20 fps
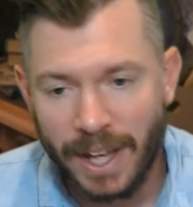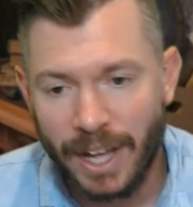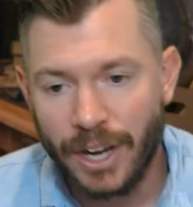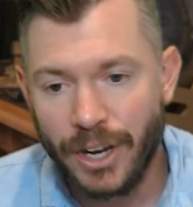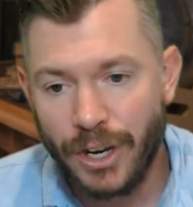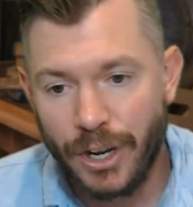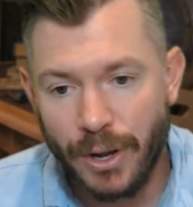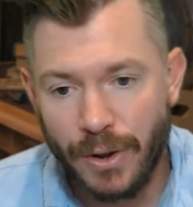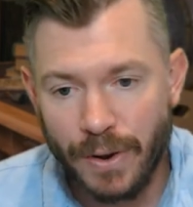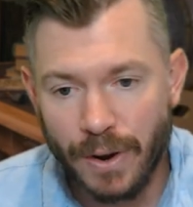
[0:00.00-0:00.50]

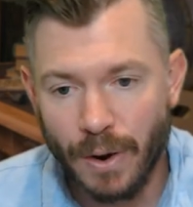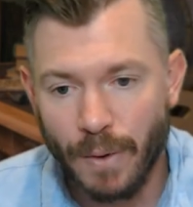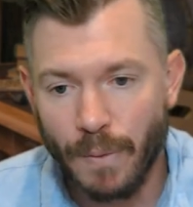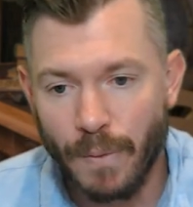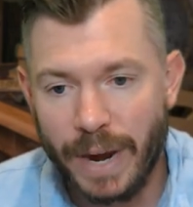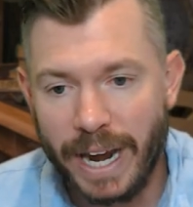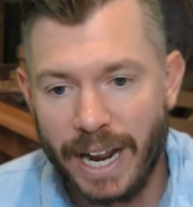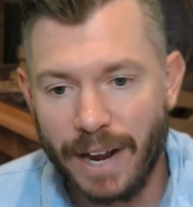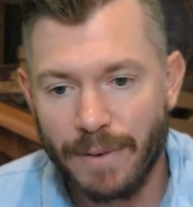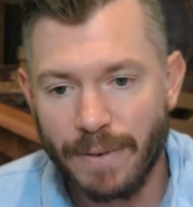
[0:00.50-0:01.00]
do your
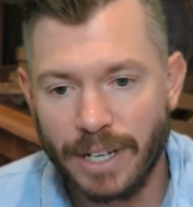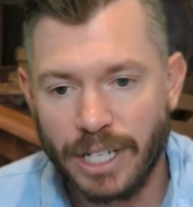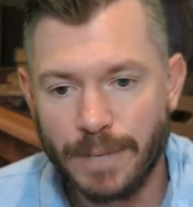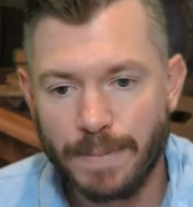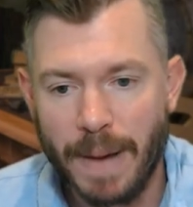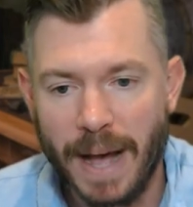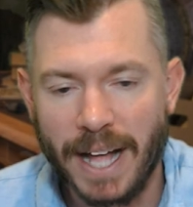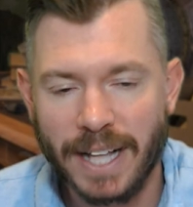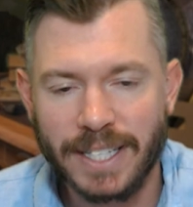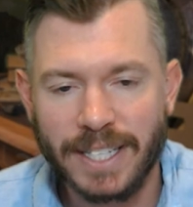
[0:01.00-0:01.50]
reading
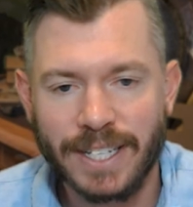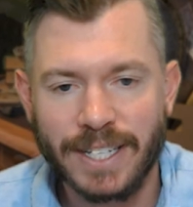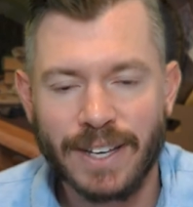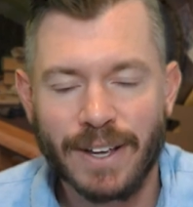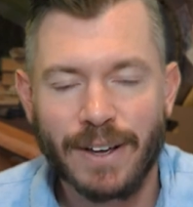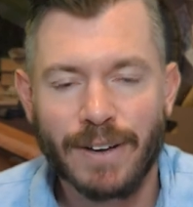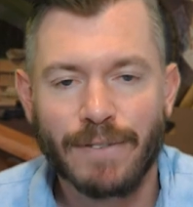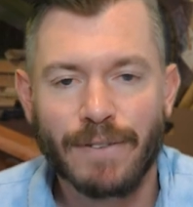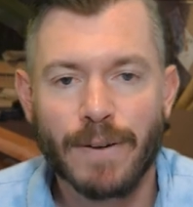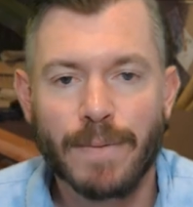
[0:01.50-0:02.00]
response
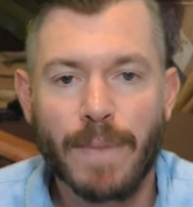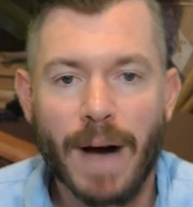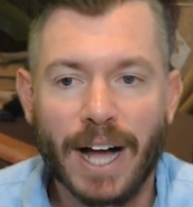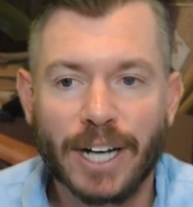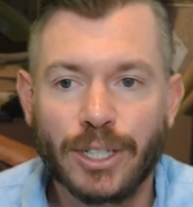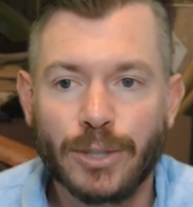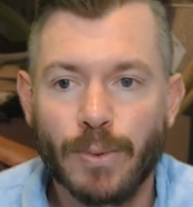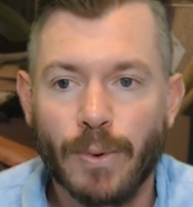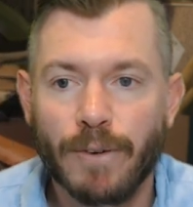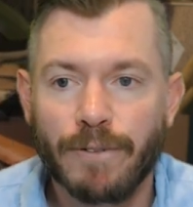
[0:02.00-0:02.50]
for
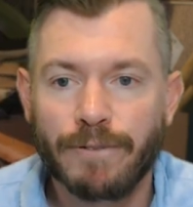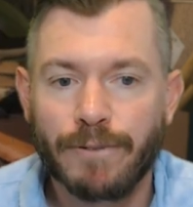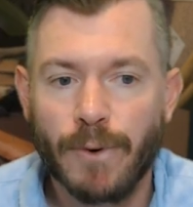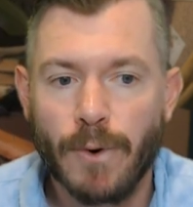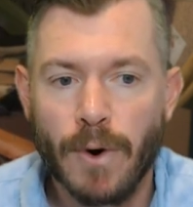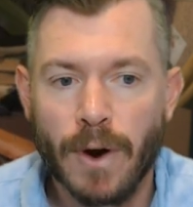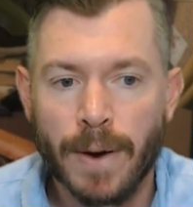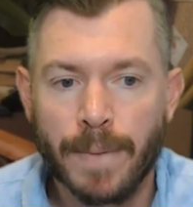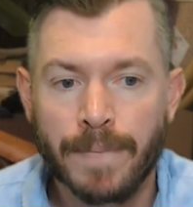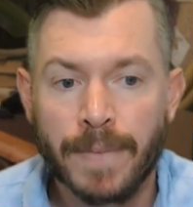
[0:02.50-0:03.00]
Module
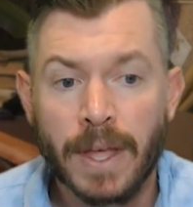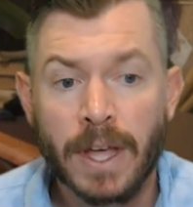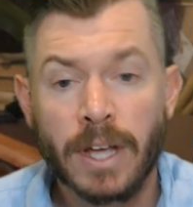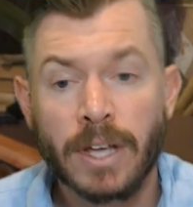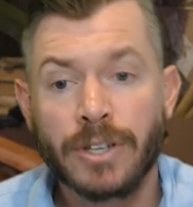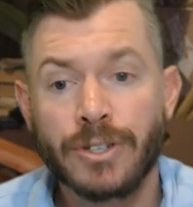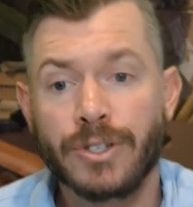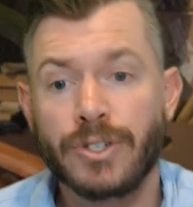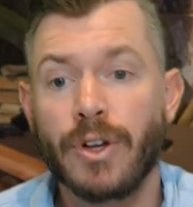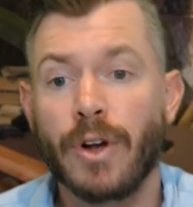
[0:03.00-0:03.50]
4,
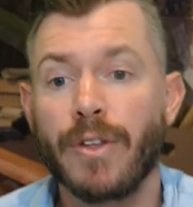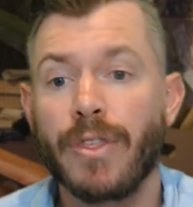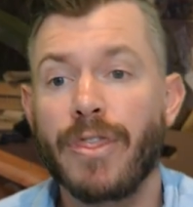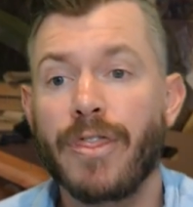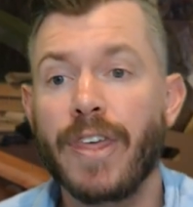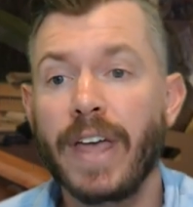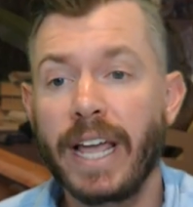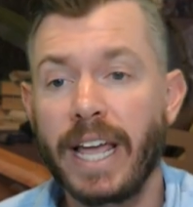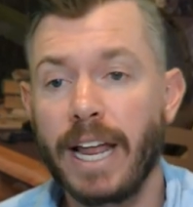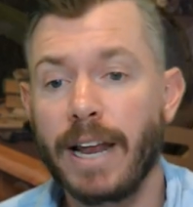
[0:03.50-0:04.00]
start
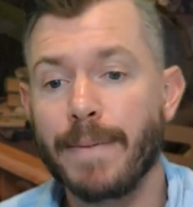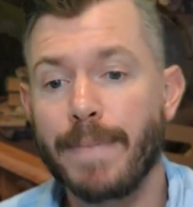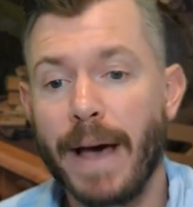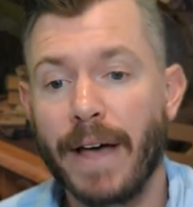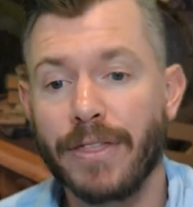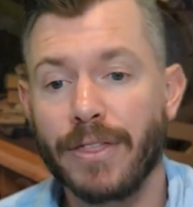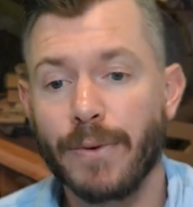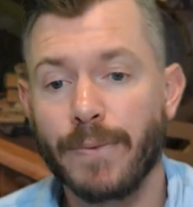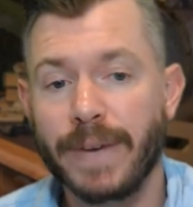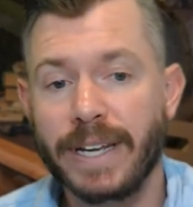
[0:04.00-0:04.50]
thinking about
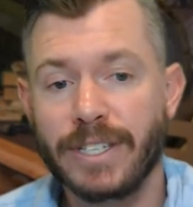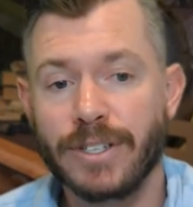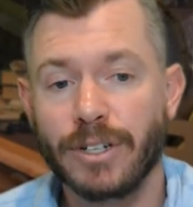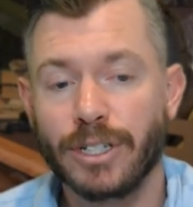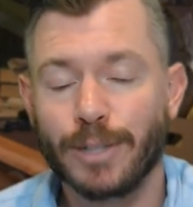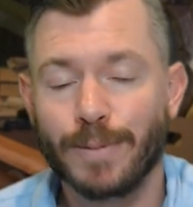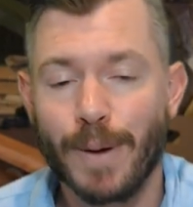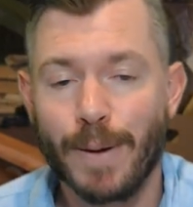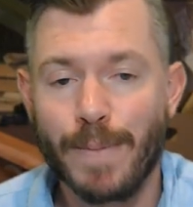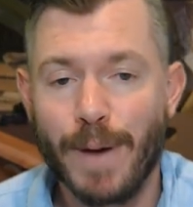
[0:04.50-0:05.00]
the
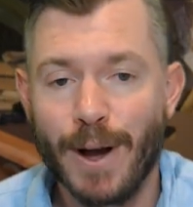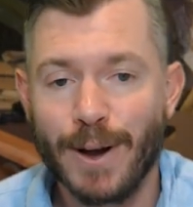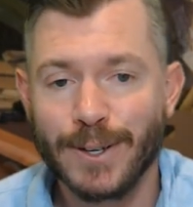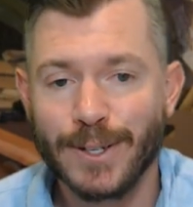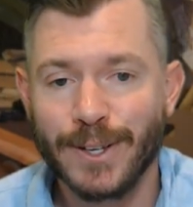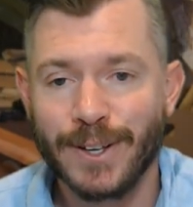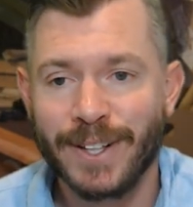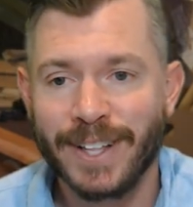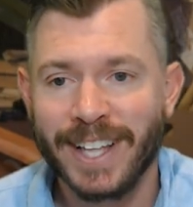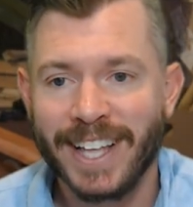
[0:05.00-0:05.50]
research
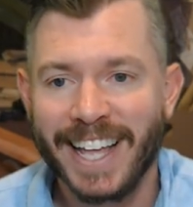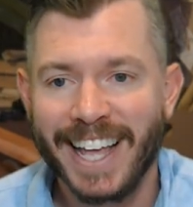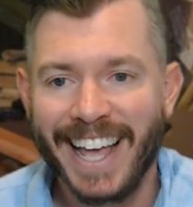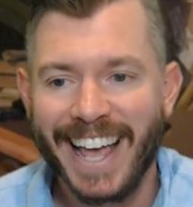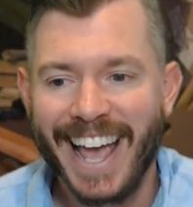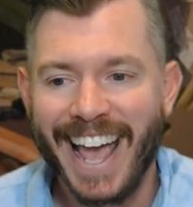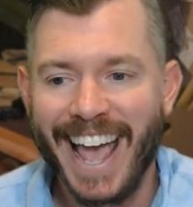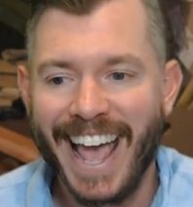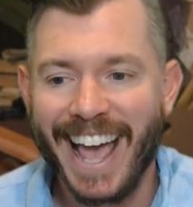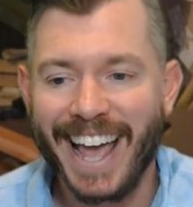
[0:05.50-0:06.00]
proposal,
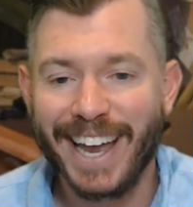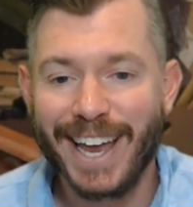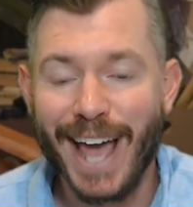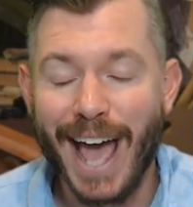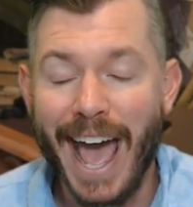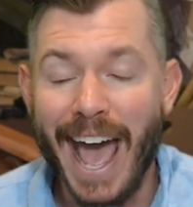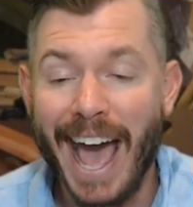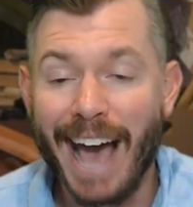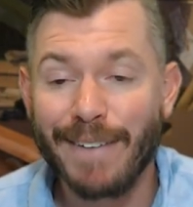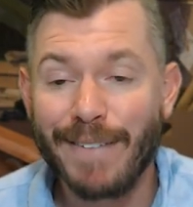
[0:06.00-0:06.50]
and uh,
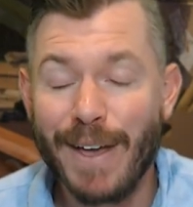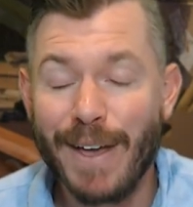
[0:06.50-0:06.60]
have a